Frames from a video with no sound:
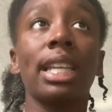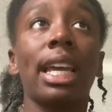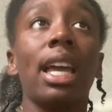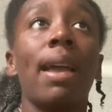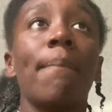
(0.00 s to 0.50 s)

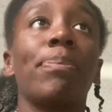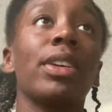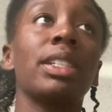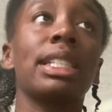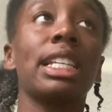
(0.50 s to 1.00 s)
Like,
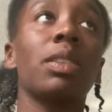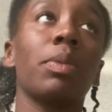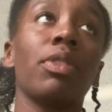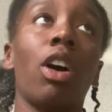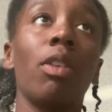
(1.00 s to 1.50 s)
there's things that
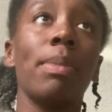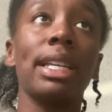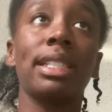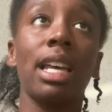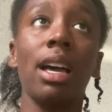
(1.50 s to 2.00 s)
we've all
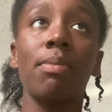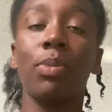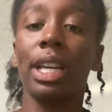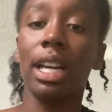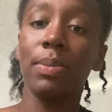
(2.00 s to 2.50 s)
messed up
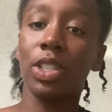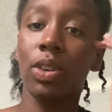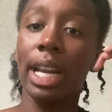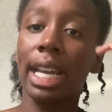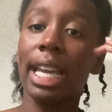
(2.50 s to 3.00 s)
when it comes to
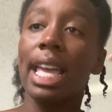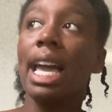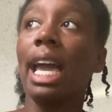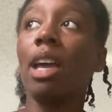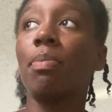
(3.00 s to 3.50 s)
credit
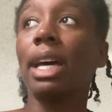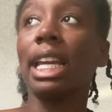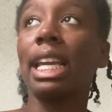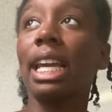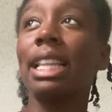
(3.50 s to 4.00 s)
and
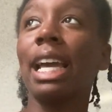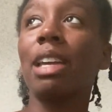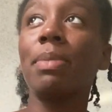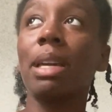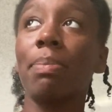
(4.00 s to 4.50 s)
money, and that
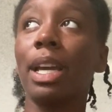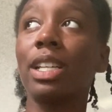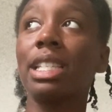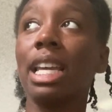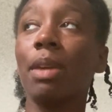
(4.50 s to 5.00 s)
can be embarrassing.